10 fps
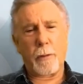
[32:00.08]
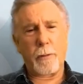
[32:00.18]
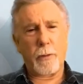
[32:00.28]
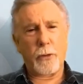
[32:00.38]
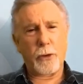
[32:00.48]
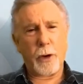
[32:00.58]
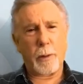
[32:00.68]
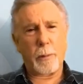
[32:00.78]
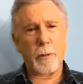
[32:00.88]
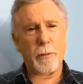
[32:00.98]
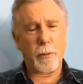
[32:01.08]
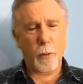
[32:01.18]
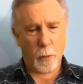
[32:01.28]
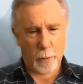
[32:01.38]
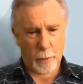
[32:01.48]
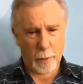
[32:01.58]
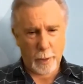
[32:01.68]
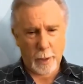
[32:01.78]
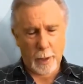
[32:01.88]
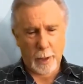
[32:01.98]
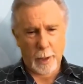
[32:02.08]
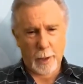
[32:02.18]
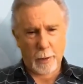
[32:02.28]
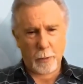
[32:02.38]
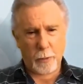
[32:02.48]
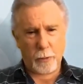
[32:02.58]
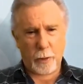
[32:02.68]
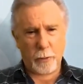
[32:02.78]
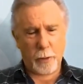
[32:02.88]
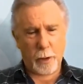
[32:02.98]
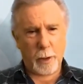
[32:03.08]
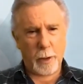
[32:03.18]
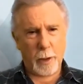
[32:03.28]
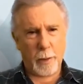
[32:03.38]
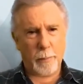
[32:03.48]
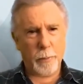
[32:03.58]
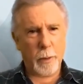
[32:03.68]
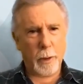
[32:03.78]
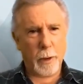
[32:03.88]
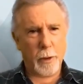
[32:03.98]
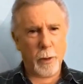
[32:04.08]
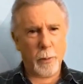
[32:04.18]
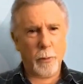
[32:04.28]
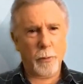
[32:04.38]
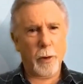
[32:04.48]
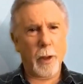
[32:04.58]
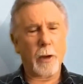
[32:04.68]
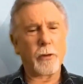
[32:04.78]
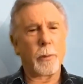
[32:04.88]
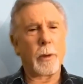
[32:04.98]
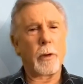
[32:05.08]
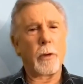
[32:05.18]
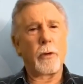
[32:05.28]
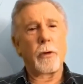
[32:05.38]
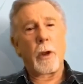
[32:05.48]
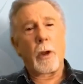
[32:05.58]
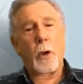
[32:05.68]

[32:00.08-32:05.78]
never seen it before, such a incredible variation, because